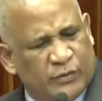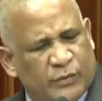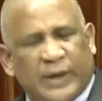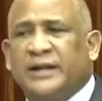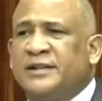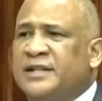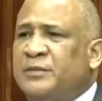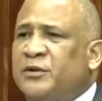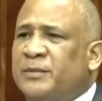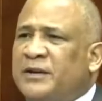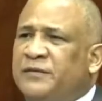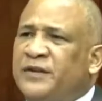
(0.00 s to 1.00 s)
whilst I'm
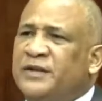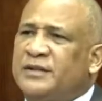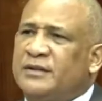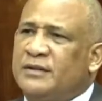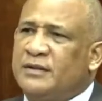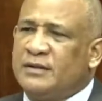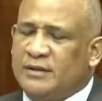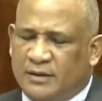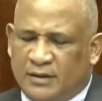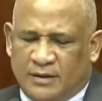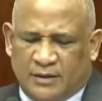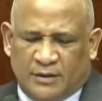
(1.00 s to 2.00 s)
on my feet,
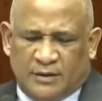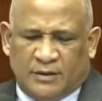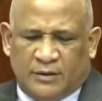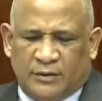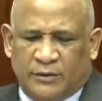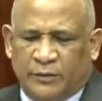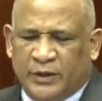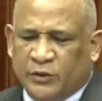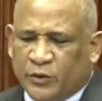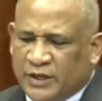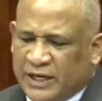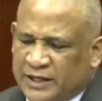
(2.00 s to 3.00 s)
we
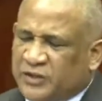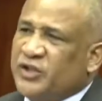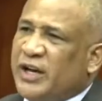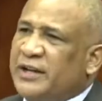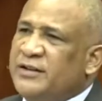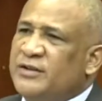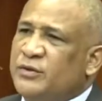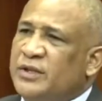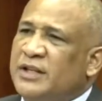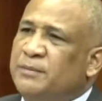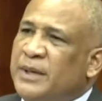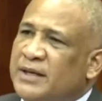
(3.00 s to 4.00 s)
don't get a chance to
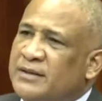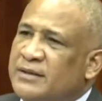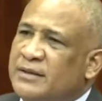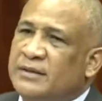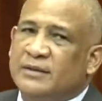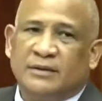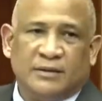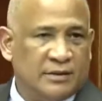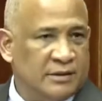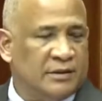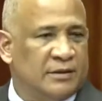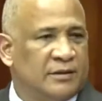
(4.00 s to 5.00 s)
debate
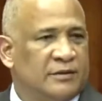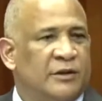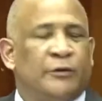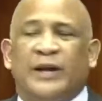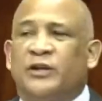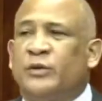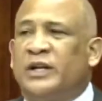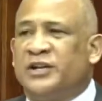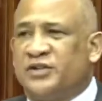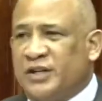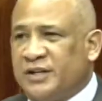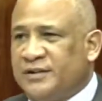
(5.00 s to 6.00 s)
the
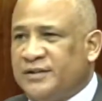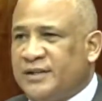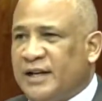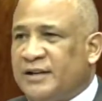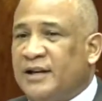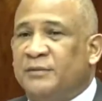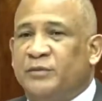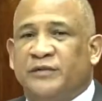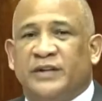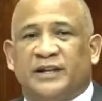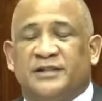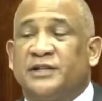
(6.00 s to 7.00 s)
regulations that come
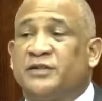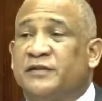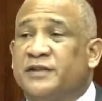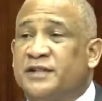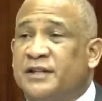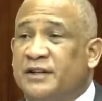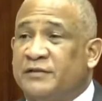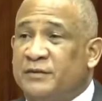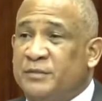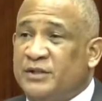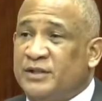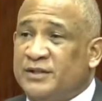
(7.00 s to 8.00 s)
with the extension of the state of
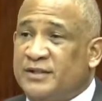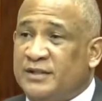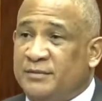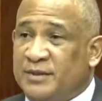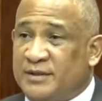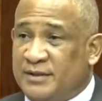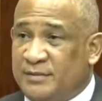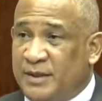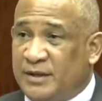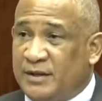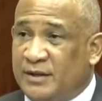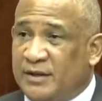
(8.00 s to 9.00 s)
emergency, Mr.
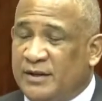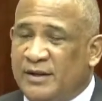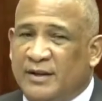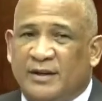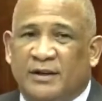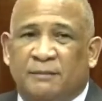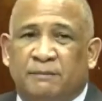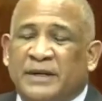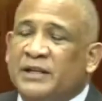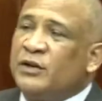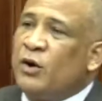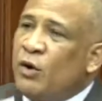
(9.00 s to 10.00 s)
Speaker.
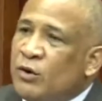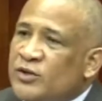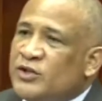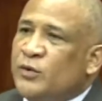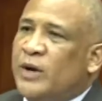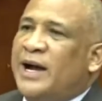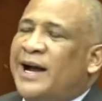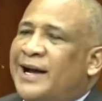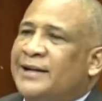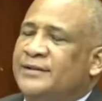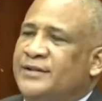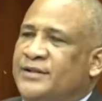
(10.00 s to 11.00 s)
But it also
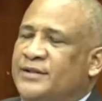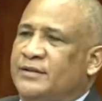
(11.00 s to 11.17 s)
adds